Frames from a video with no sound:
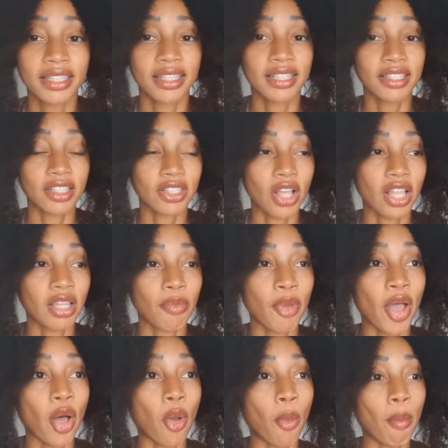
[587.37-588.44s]
This is all
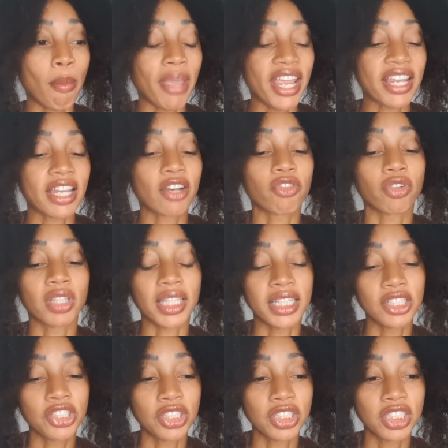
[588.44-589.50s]
about making
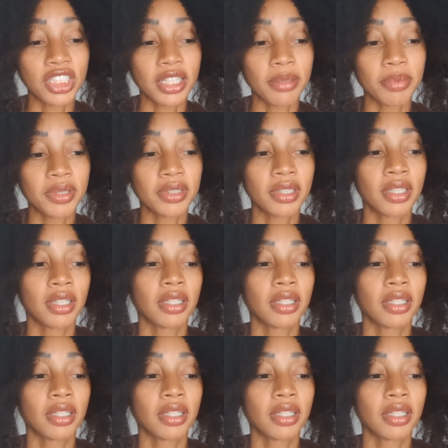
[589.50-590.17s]
relationships,